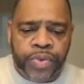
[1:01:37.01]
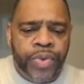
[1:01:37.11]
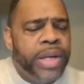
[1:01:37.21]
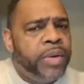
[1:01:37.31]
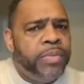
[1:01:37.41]

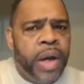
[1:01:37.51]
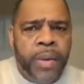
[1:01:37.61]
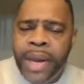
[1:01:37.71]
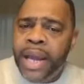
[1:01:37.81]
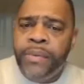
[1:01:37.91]
Read them, oh, uh,
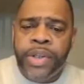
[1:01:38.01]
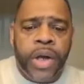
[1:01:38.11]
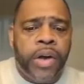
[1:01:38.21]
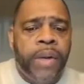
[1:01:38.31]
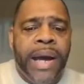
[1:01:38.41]
man. We're
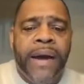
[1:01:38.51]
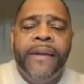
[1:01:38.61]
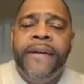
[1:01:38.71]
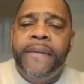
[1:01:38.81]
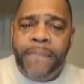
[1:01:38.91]
talking
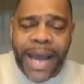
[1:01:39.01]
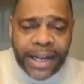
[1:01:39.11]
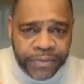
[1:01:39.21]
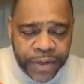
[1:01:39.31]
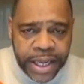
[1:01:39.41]
about
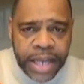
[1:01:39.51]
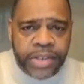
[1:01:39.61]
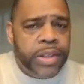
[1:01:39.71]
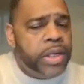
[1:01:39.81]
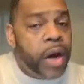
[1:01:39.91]
magnification.